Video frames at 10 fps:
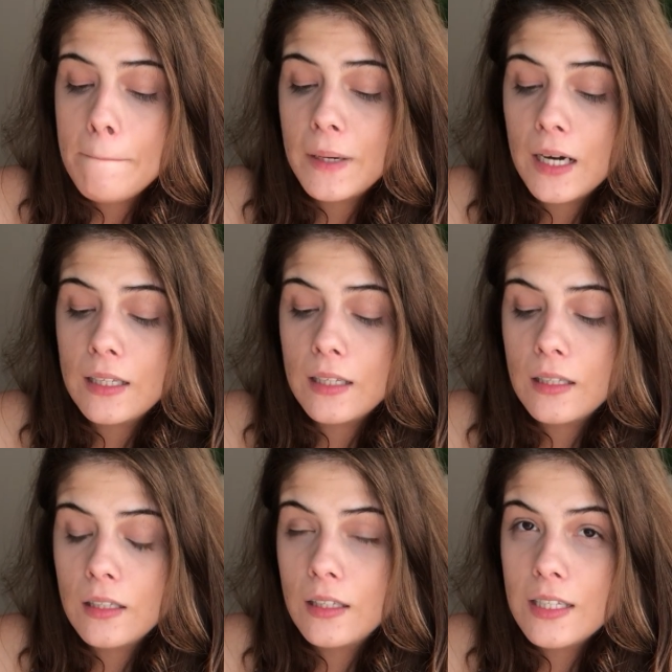But
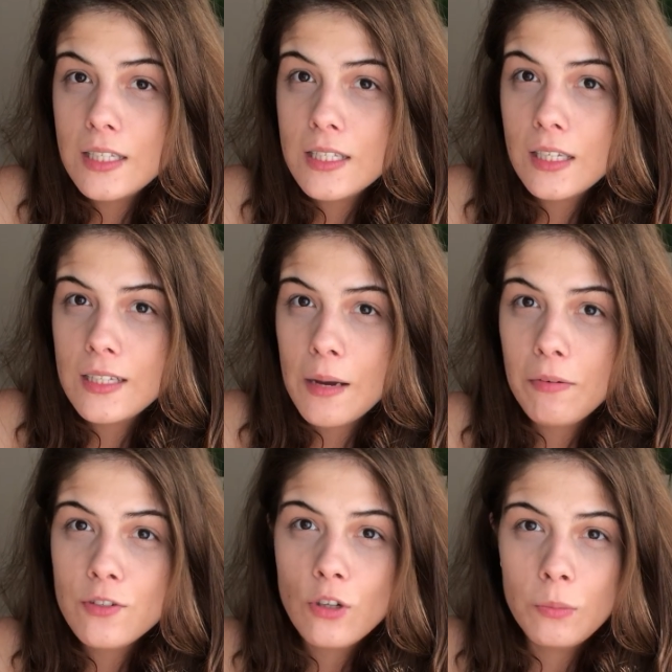this is the type
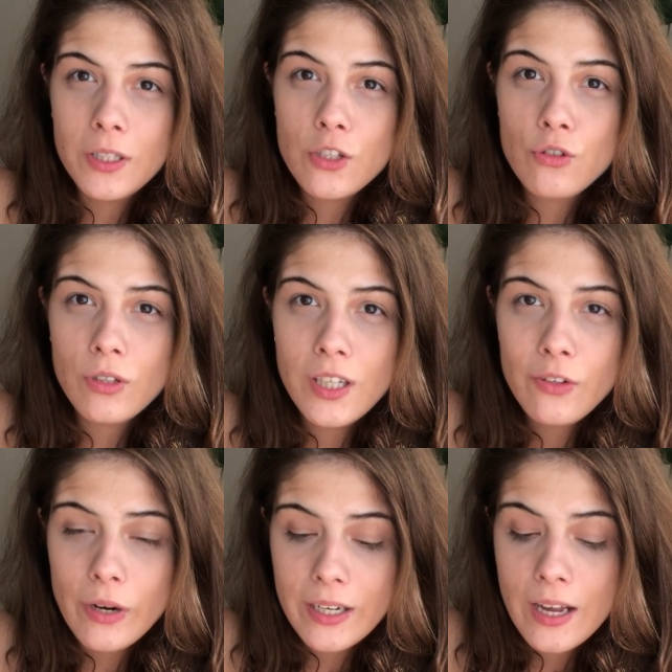of soulmate that you
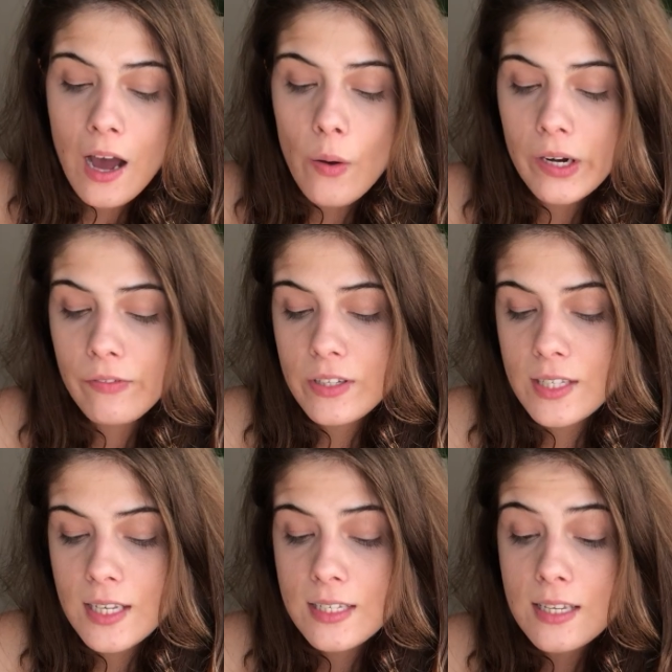need right now. And if it
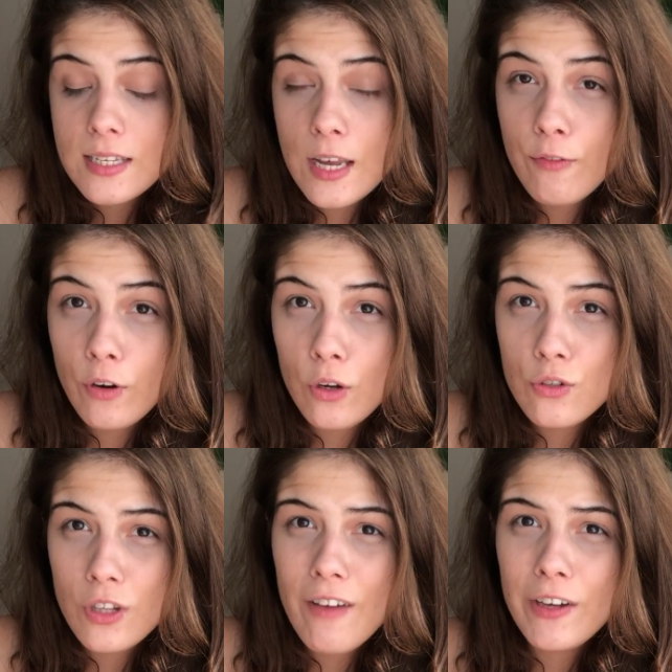says it's safe for you
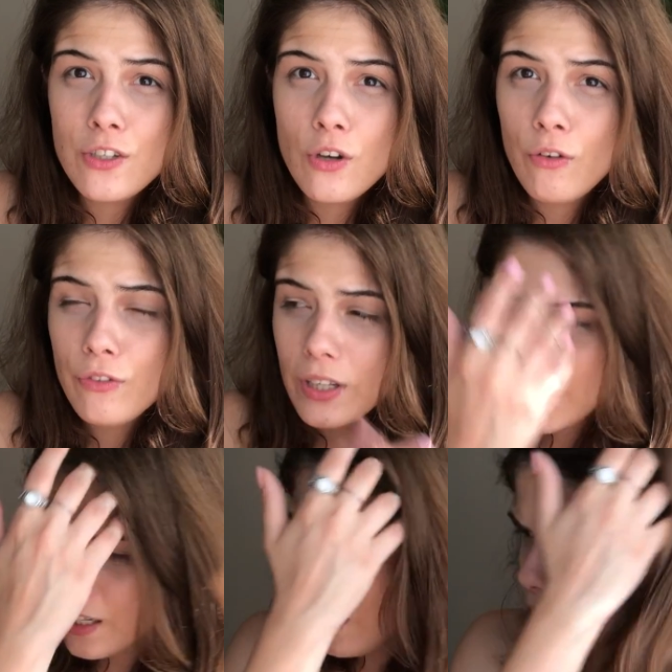to love, I don't feel
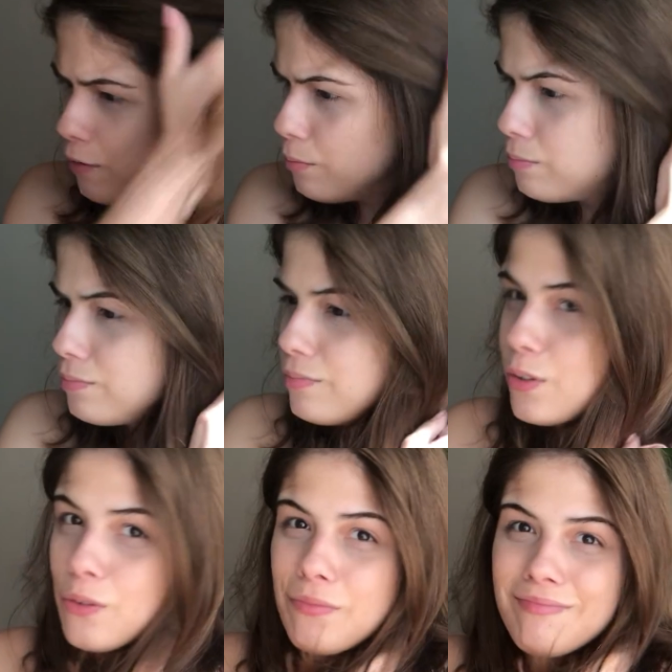like a lot of,
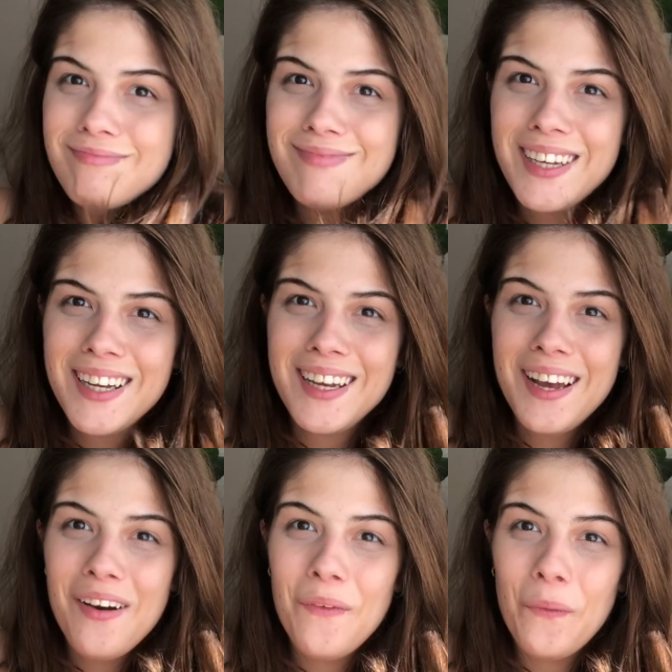you know,
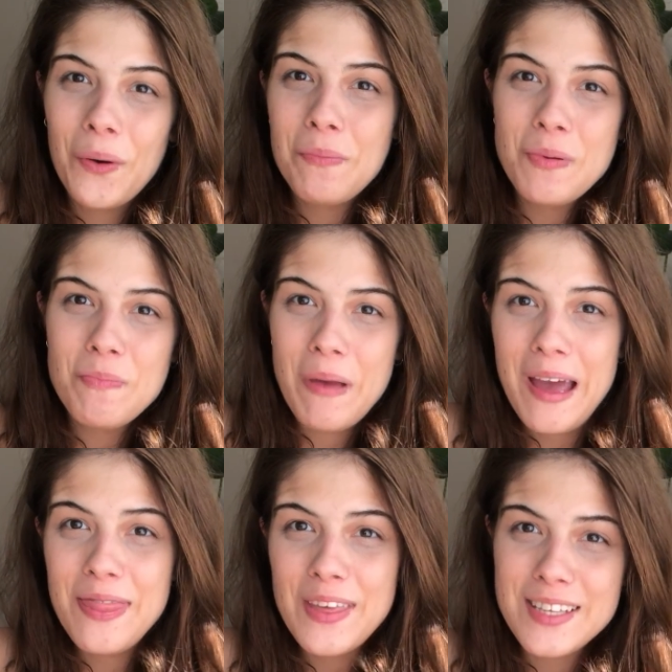horrible,
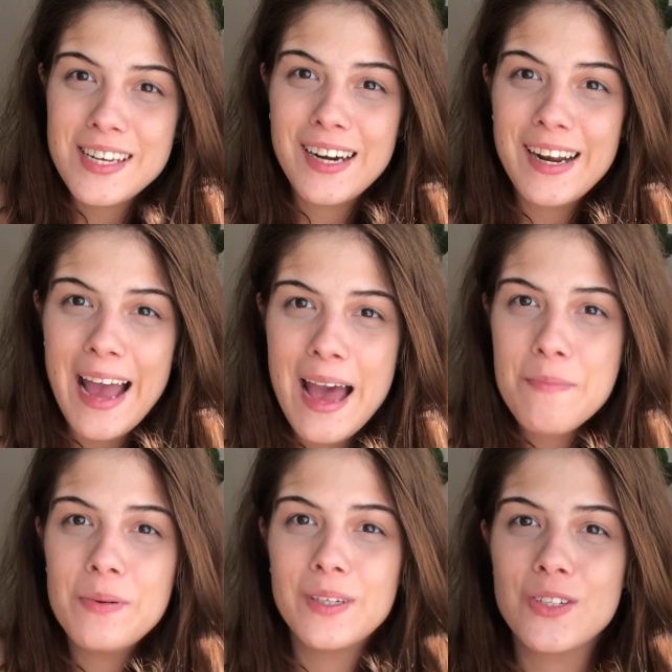bad things are going to happen.